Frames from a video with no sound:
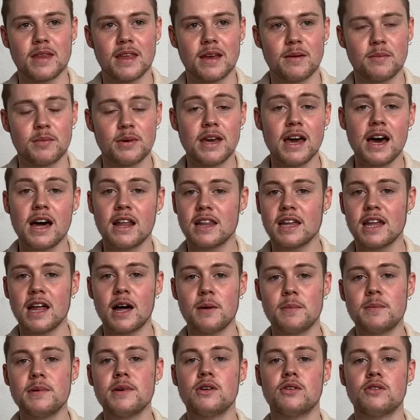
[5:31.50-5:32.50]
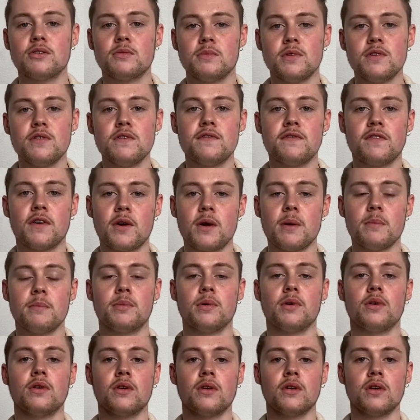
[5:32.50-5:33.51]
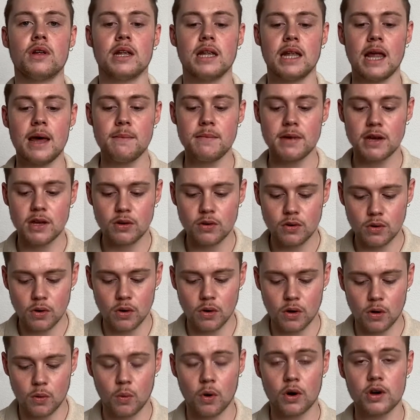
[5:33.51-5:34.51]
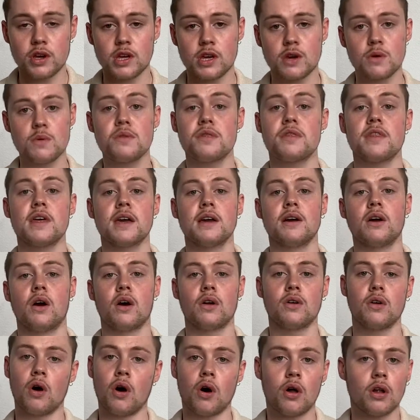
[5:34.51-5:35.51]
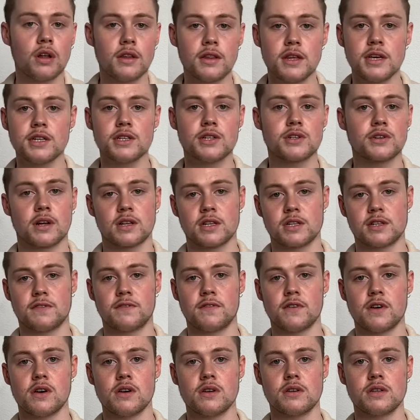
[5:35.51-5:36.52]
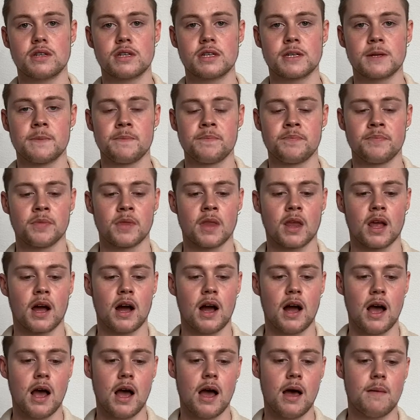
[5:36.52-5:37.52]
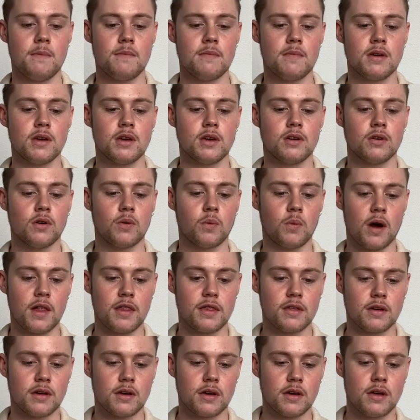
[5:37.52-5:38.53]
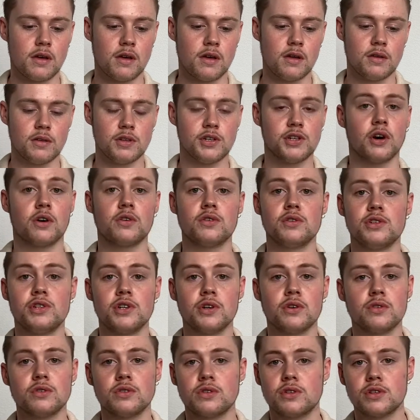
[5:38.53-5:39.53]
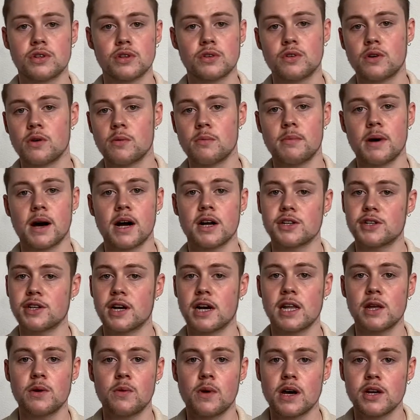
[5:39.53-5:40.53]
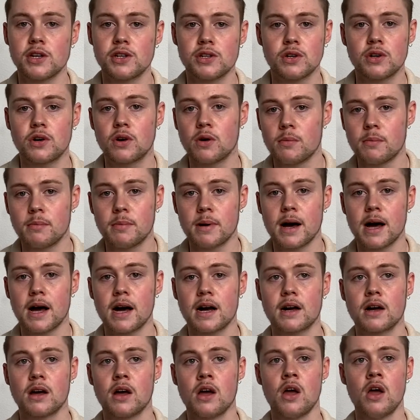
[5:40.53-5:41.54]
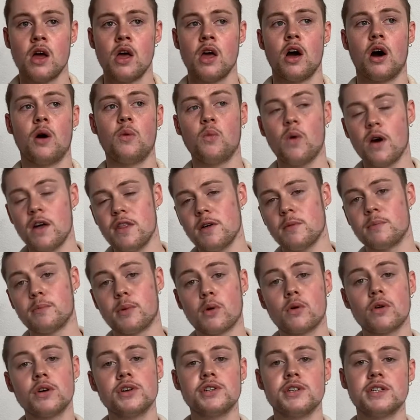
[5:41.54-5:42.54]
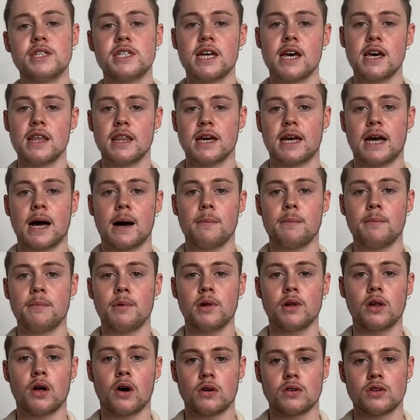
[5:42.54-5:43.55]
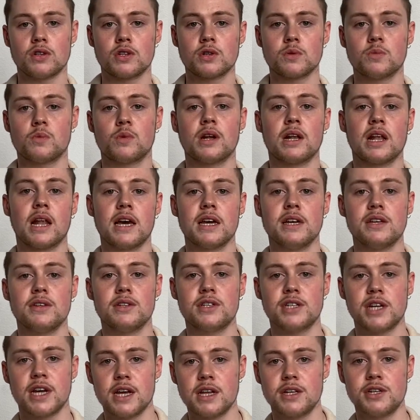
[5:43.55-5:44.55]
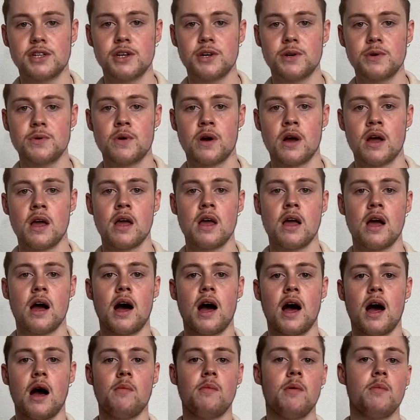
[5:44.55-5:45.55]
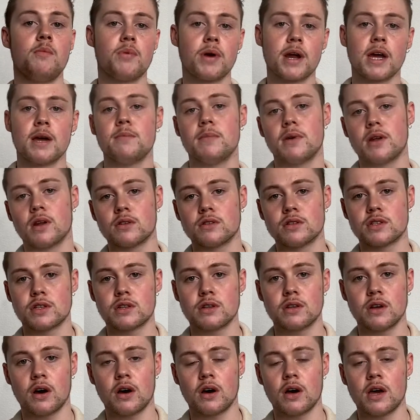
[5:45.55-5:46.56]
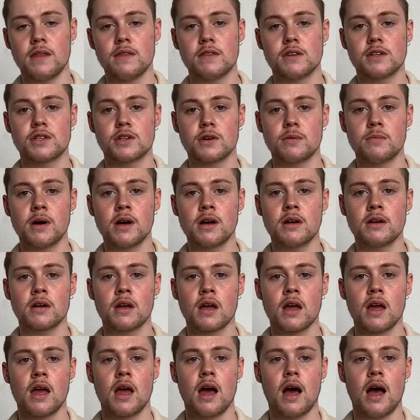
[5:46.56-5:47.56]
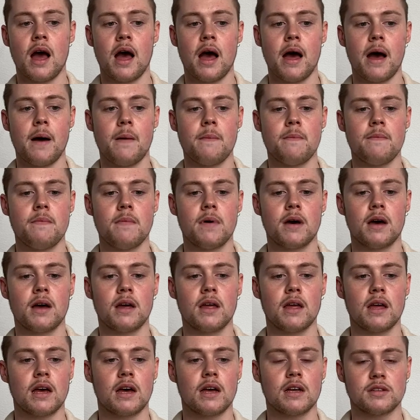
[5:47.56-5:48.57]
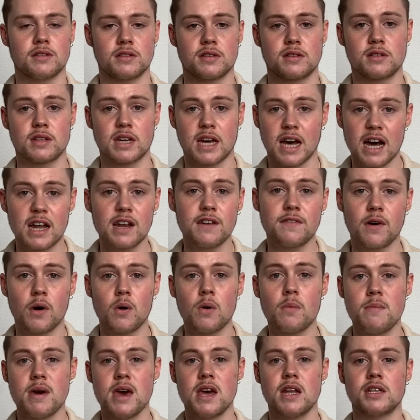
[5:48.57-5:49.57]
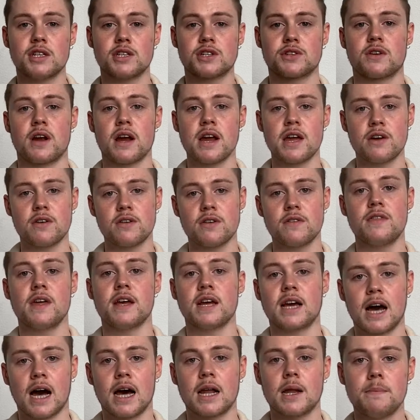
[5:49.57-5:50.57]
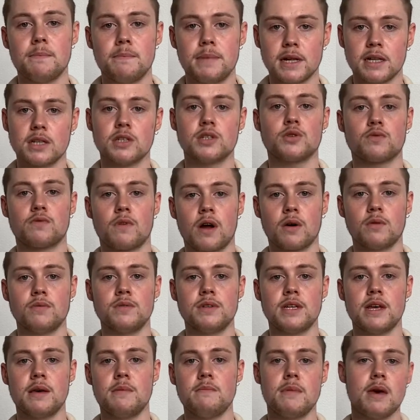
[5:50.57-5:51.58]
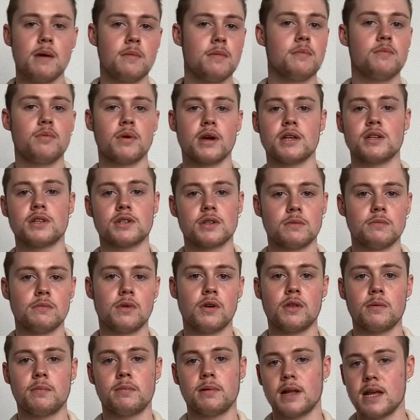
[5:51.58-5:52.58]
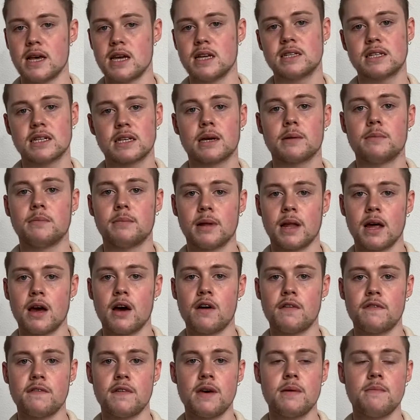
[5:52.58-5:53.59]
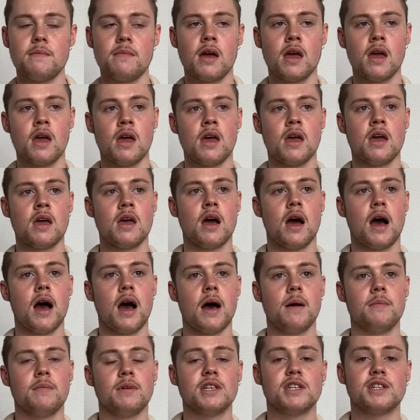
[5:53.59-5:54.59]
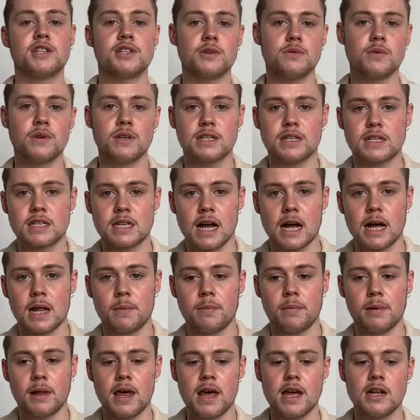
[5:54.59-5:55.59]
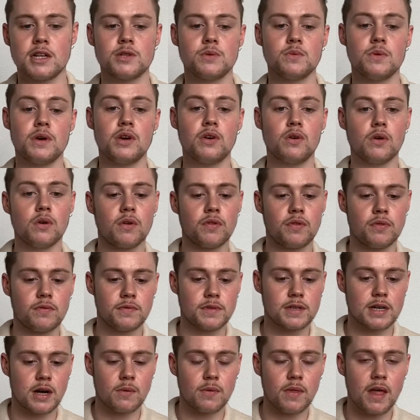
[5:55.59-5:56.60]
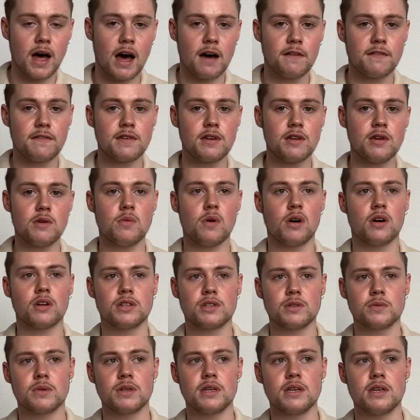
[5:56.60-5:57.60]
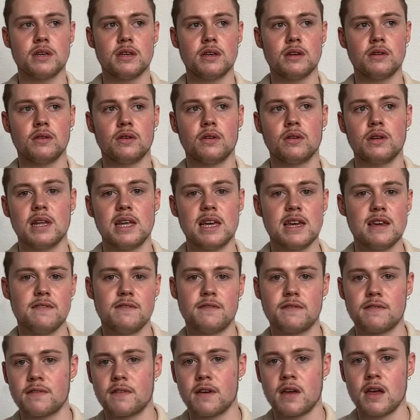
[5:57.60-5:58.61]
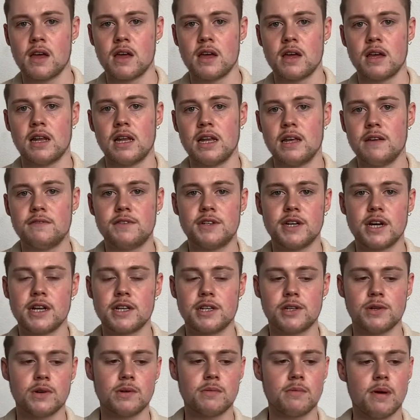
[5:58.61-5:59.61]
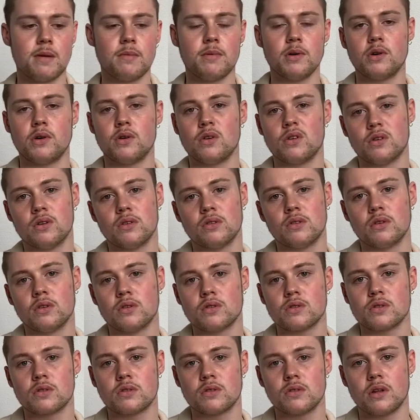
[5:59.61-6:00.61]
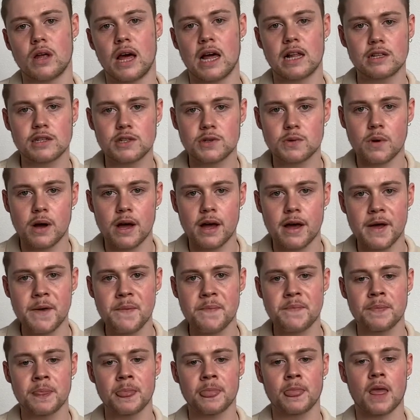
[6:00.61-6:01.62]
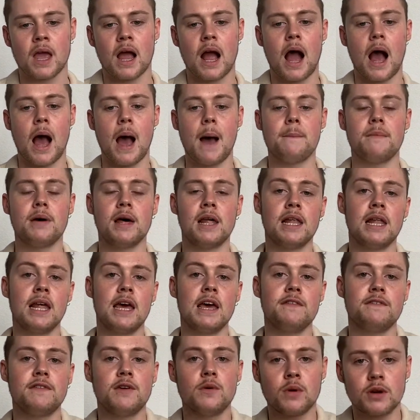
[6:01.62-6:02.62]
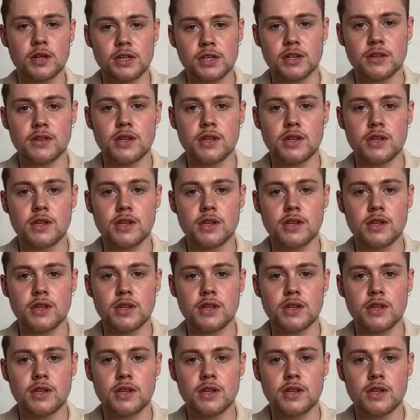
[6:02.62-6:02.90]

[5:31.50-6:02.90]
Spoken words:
But yeah, I think that would be a good move for him. But let me know what you think on all of these transfers. You know, whether Jordan Jones should come back, Charlie Wyke should come back, and whether Boro should take the gamble on someone like Diedhiou and bring him in the summer as kind of our main striker, and then kind of build around him. Maybe bring some other players that can play off him and suit his style of play. Do we go down that avenue, or do we, you know, leave Diedhiou and maybe go look elsewhere? If you're watching on